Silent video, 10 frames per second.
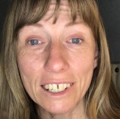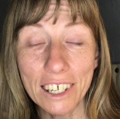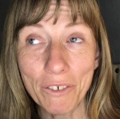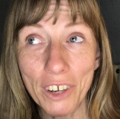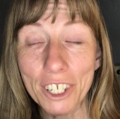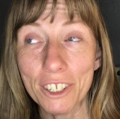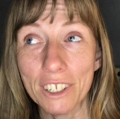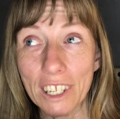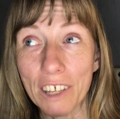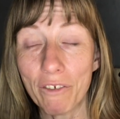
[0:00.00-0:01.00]
if
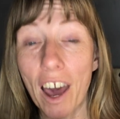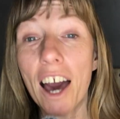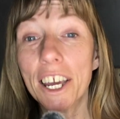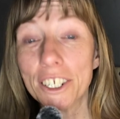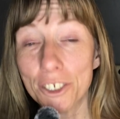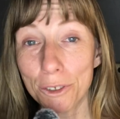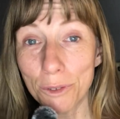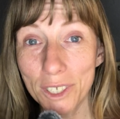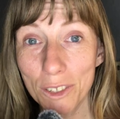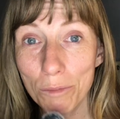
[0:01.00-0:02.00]
I
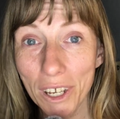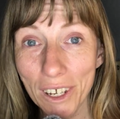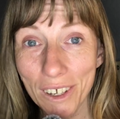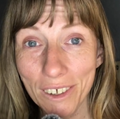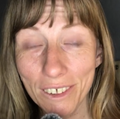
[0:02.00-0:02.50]
choose to be,